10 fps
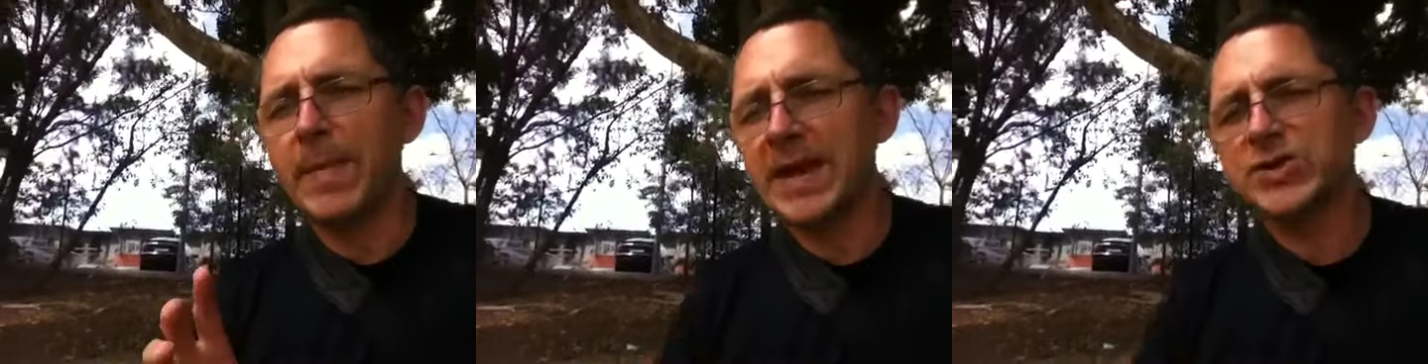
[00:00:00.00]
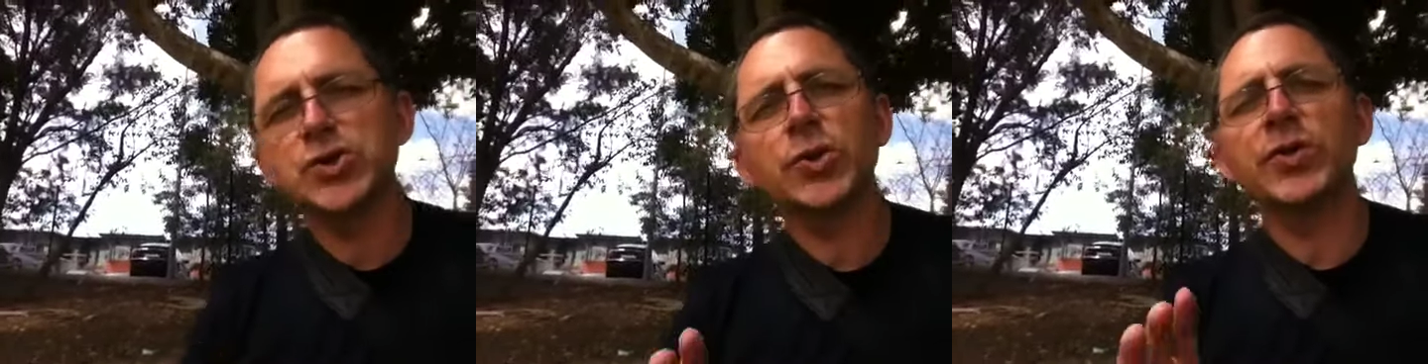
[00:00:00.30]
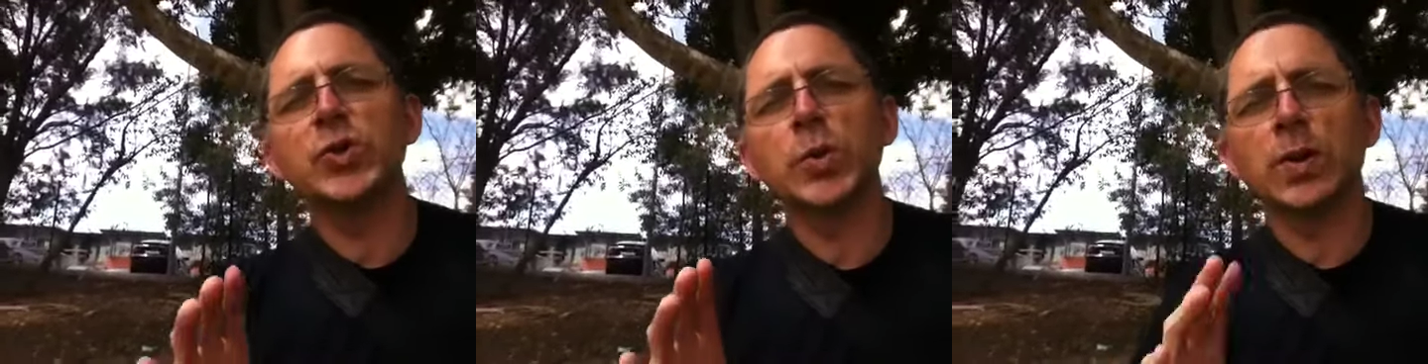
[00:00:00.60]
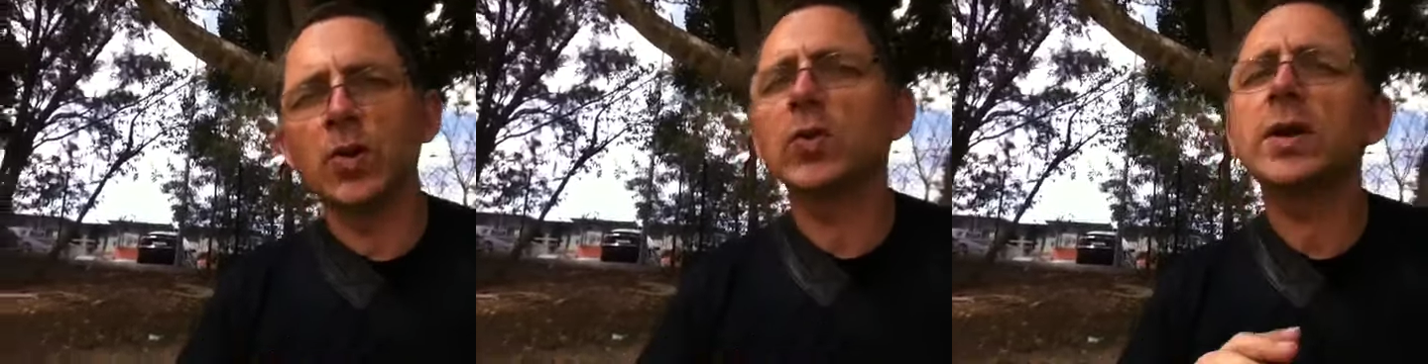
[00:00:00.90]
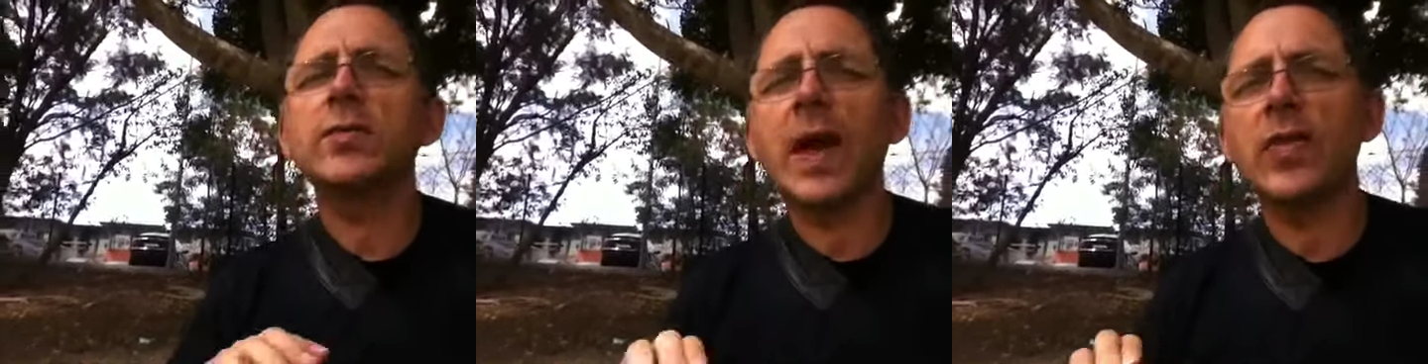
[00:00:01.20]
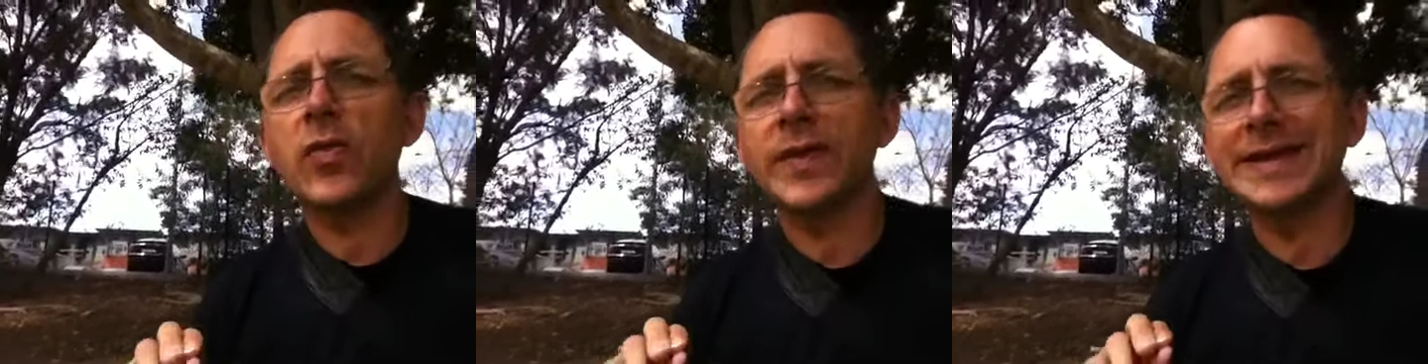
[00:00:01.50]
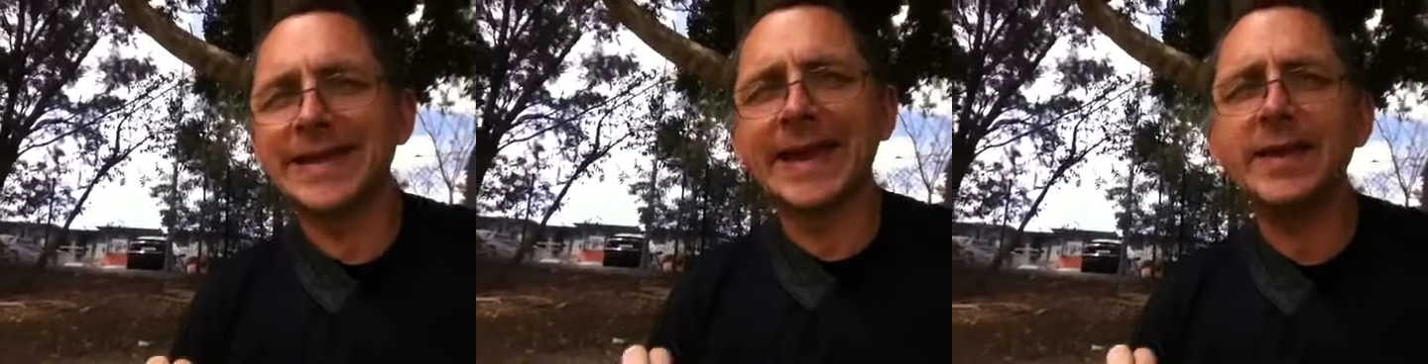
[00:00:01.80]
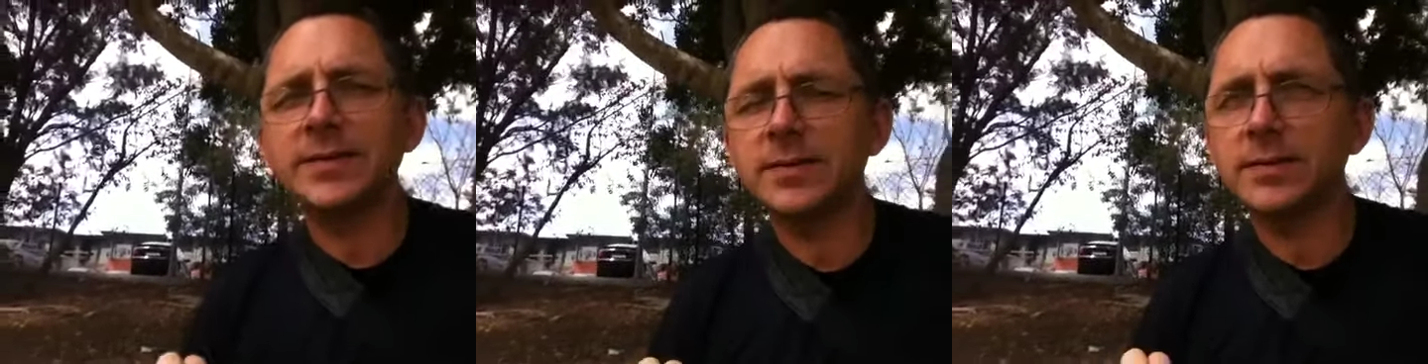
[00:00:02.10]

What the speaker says: Make sure you do it early rather than late.